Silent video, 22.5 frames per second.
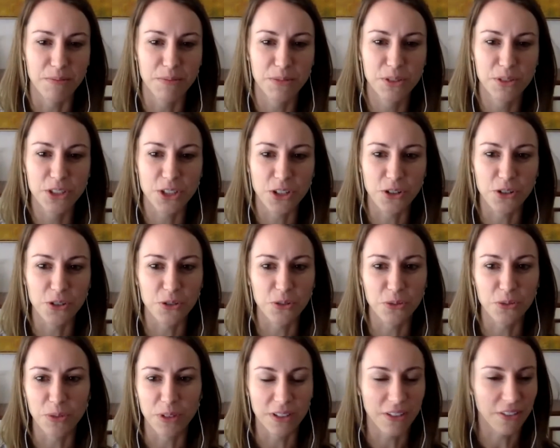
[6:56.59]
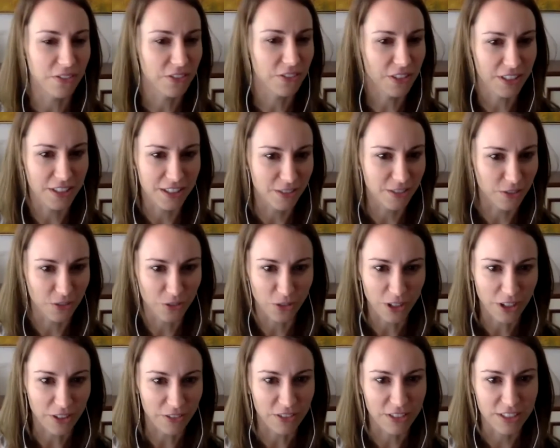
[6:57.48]
So if
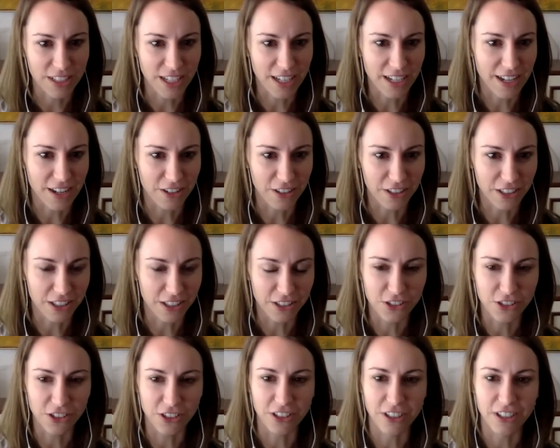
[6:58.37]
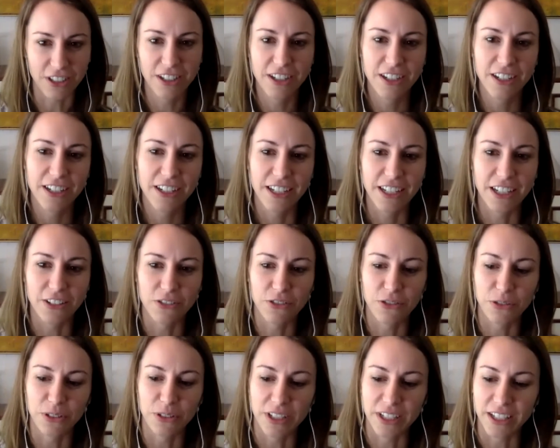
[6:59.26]
we have a site outage or if
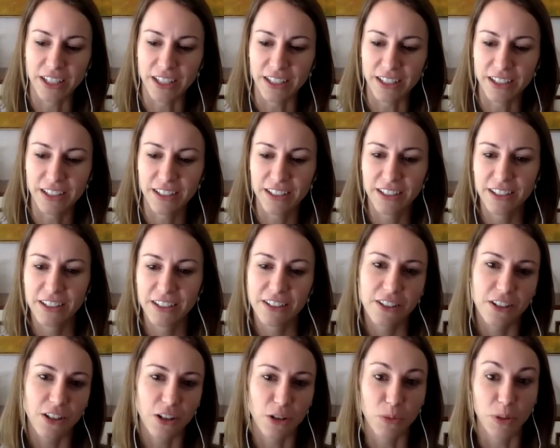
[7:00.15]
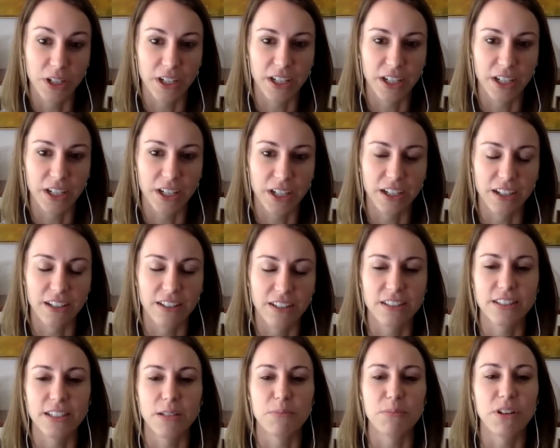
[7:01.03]
we are working on the
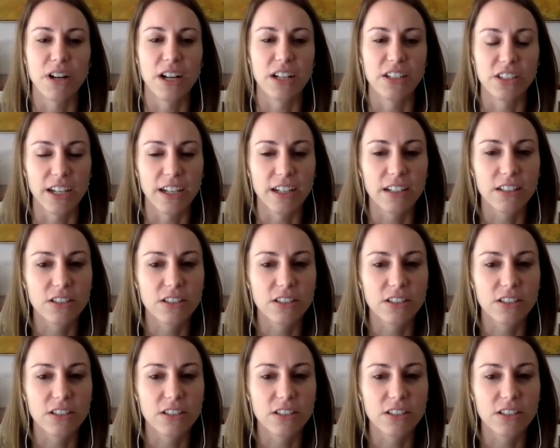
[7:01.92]
same project.